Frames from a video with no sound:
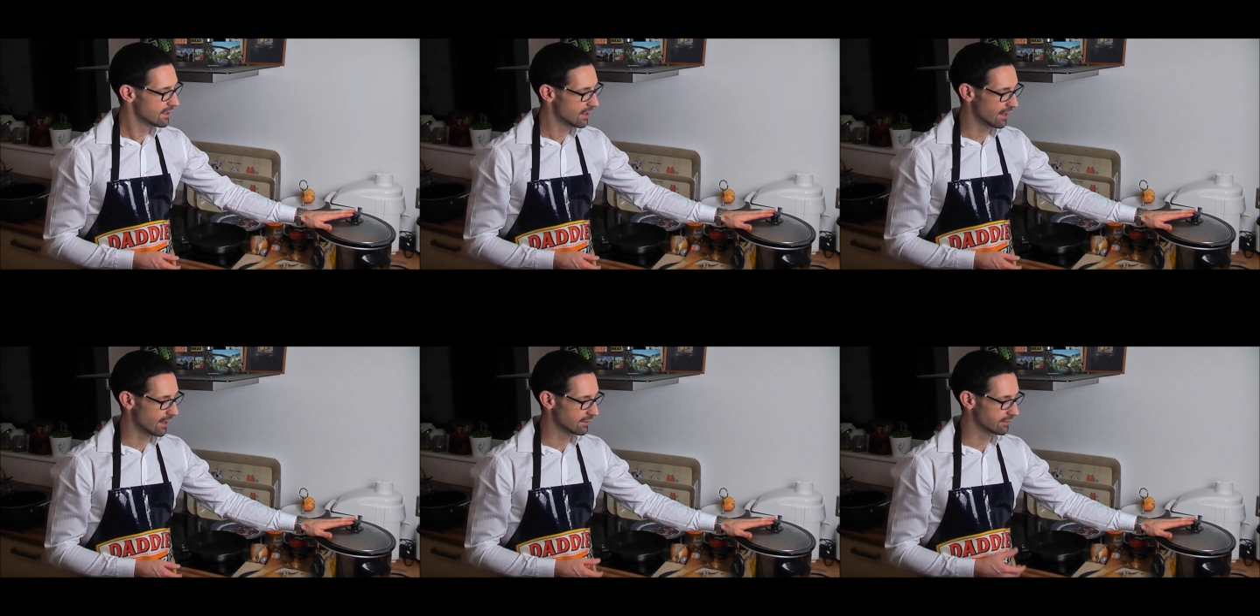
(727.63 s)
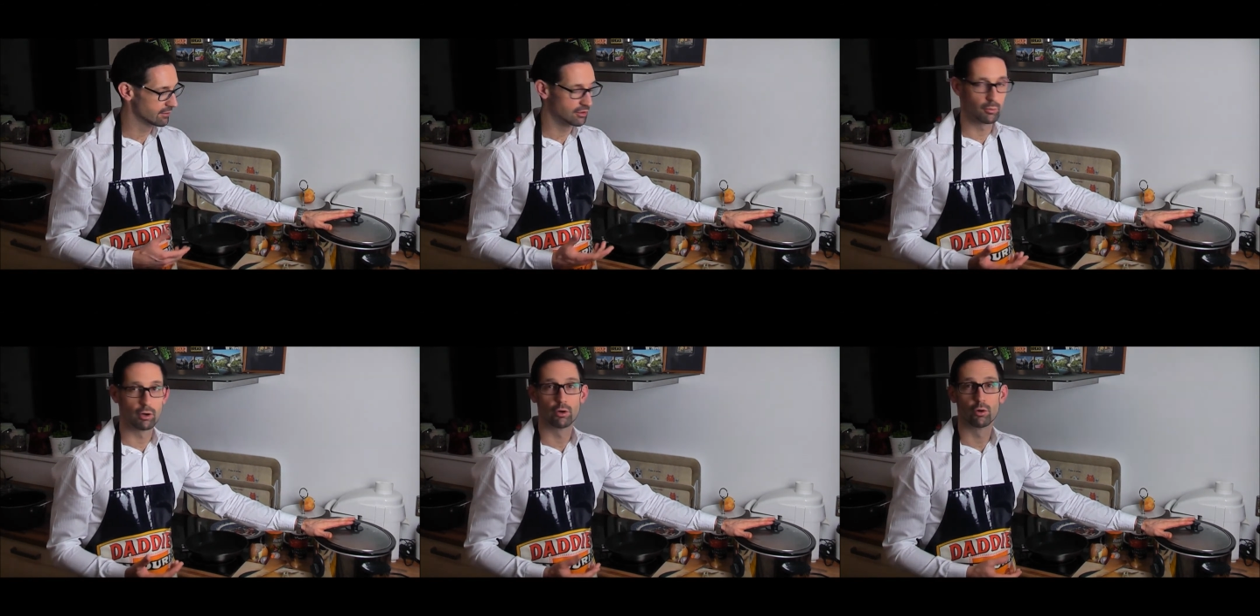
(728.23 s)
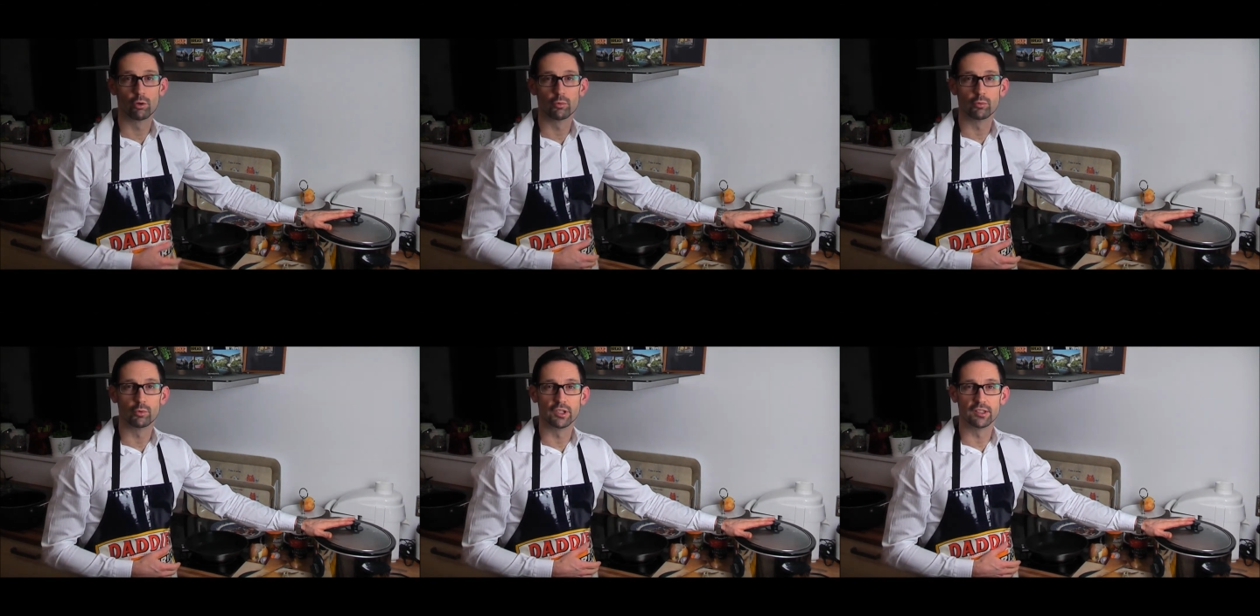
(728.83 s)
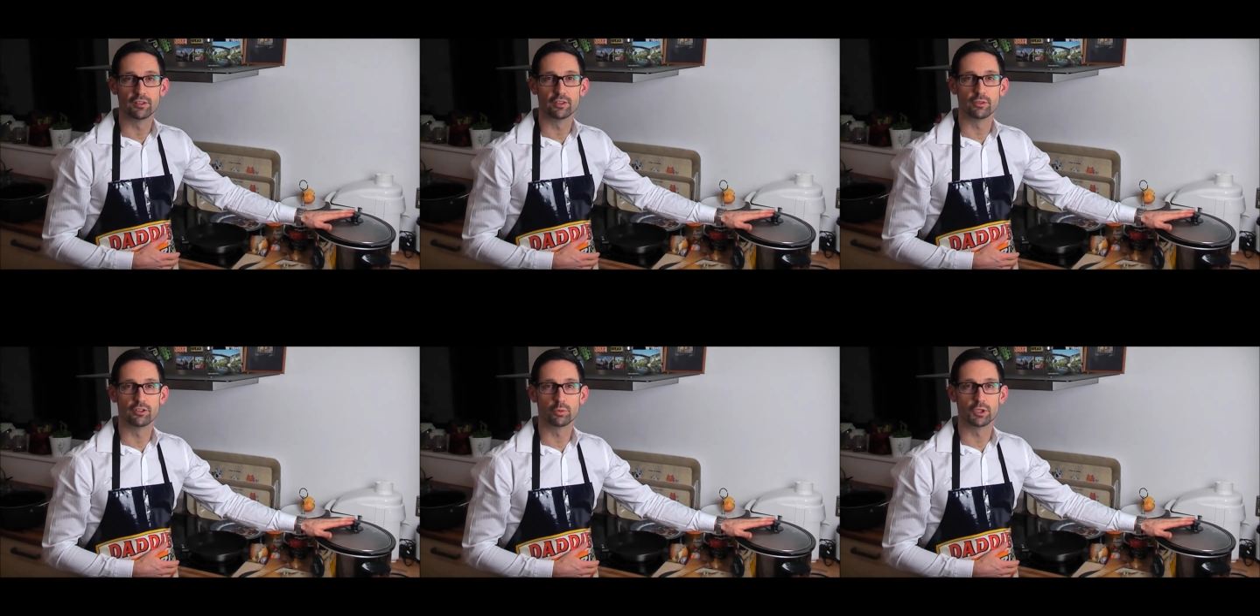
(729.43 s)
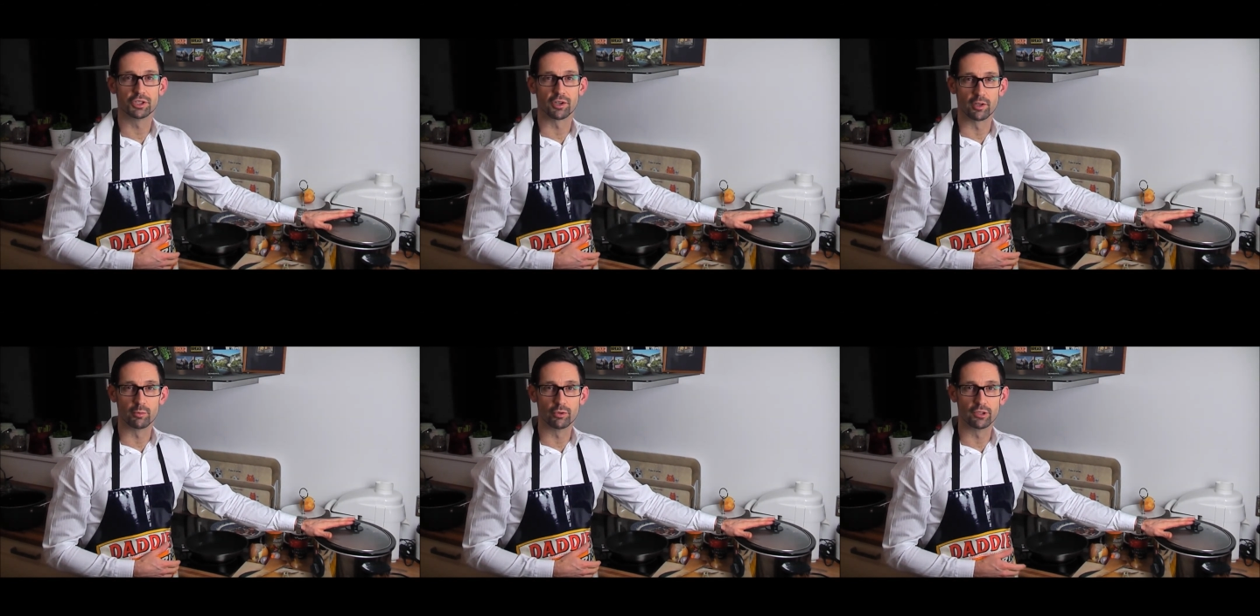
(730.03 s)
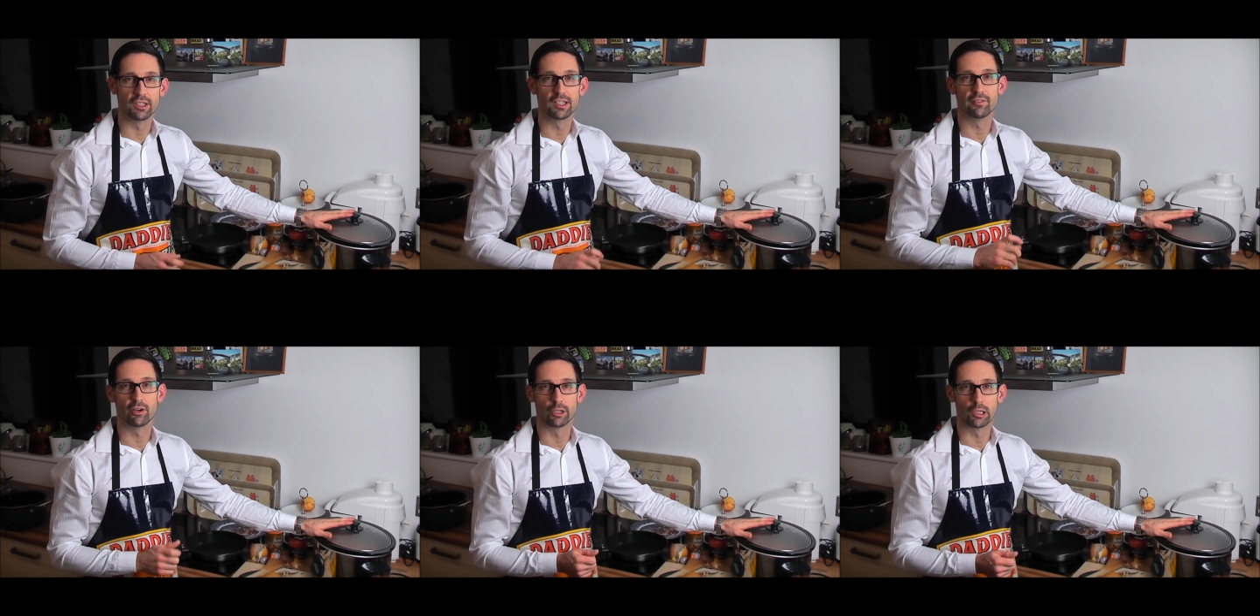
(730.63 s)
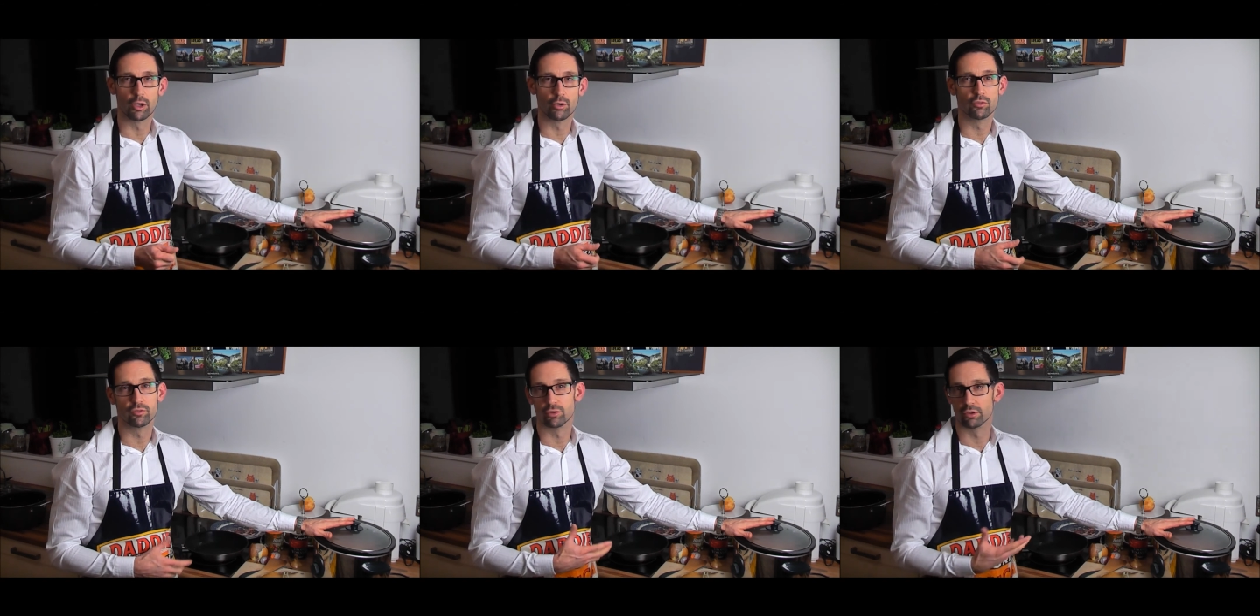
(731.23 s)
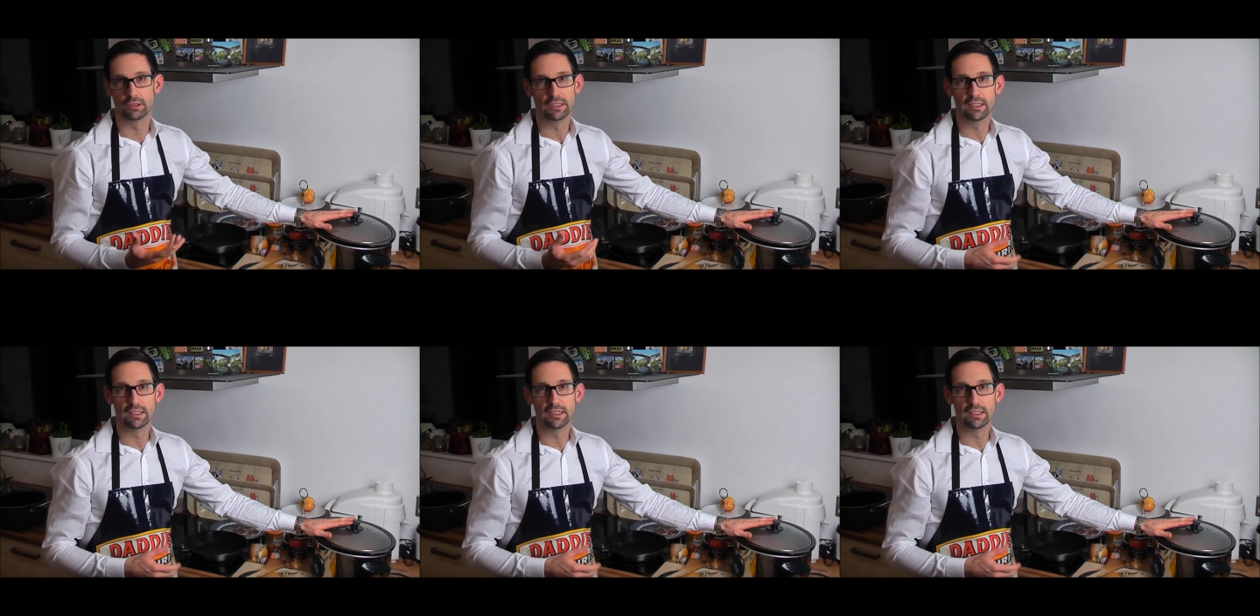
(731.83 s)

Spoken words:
And tomorrow all we'll need to do is switch on in the morning, leave it on low for